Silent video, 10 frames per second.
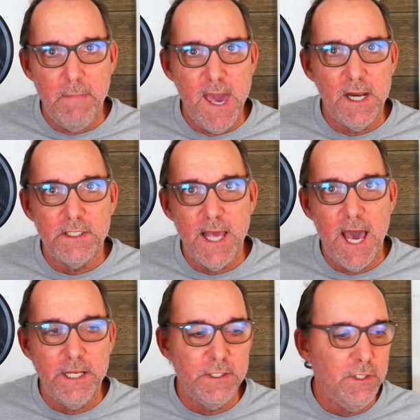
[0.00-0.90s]
manage
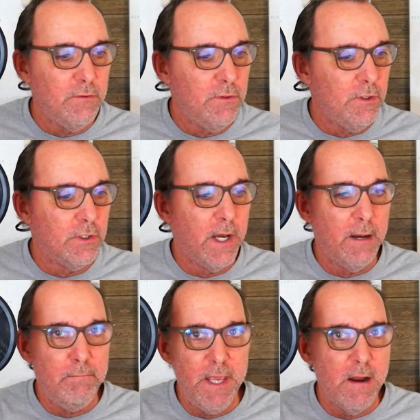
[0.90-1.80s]
that is you try to
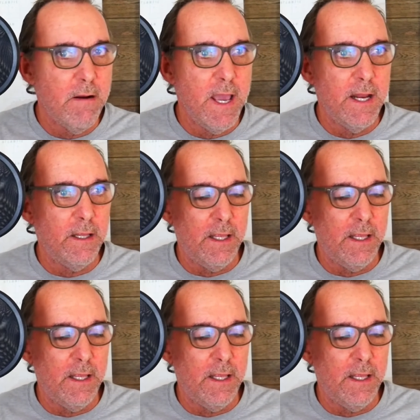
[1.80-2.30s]
peer in,